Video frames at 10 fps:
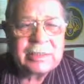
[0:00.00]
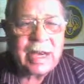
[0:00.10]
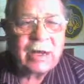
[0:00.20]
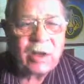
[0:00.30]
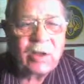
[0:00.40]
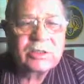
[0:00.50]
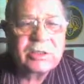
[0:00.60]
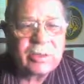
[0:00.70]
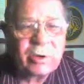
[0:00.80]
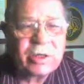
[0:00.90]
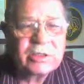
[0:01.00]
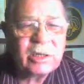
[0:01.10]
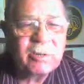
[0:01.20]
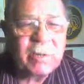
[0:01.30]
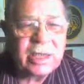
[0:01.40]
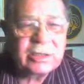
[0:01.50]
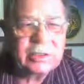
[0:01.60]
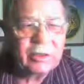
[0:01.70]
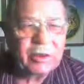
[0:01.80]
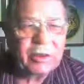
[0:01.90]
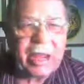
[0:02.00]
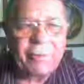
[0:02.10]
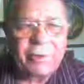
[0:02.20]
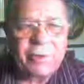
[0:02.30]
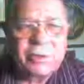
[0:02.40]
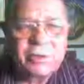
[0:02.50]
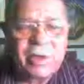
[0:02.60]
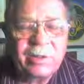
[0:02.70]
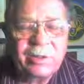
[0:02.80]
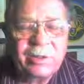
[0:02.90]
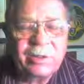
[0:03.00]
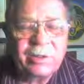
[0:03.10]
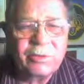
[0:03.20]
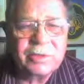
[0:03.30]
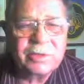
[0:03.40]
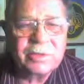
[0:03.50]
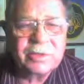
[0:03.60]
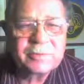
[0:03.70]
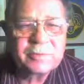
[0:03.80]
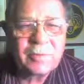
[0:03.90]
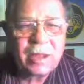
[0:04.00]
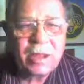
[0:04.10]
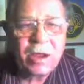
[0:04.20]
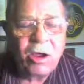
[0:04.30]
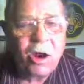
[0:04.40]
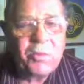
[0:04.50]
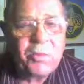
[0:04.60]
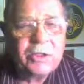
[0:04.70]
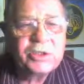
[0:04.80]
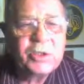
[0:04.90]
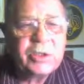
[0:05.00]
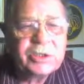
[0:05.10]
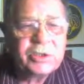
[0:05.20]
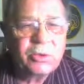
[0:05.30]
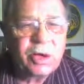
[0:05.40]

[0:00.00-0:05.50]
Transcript: anyway, Santa Claus did bring us our bicycle, our cap guns, and we had a real good Christmas.